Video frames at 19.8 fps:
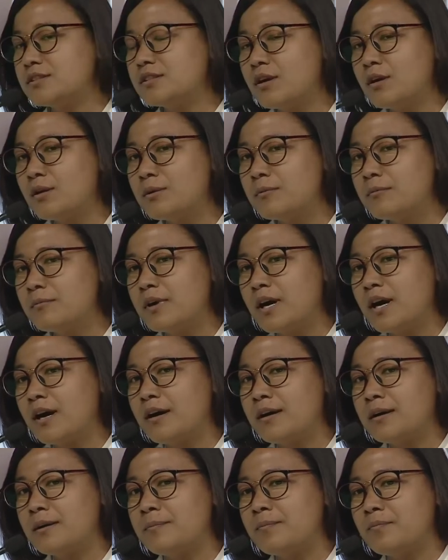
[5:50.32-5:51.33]
So
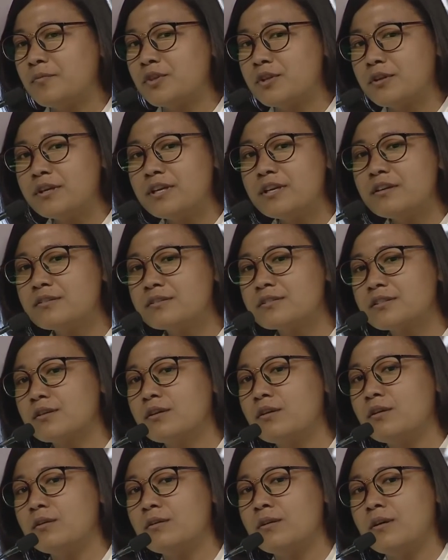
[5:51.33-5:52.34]
30
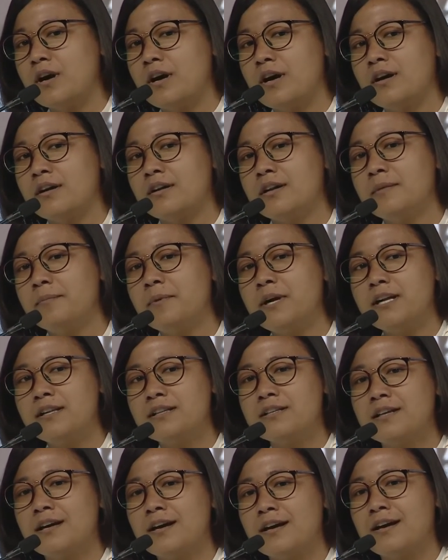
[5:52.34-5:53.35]
years ago,
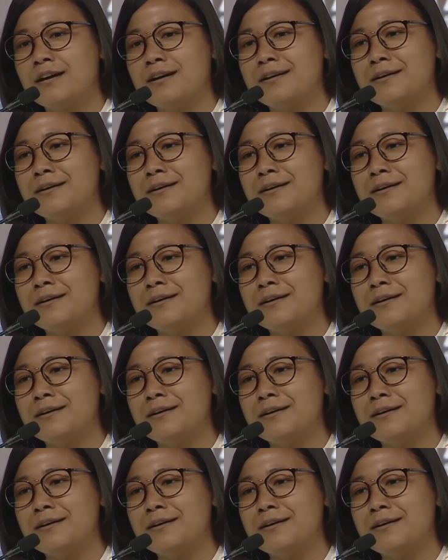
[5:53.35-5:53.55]
Nepal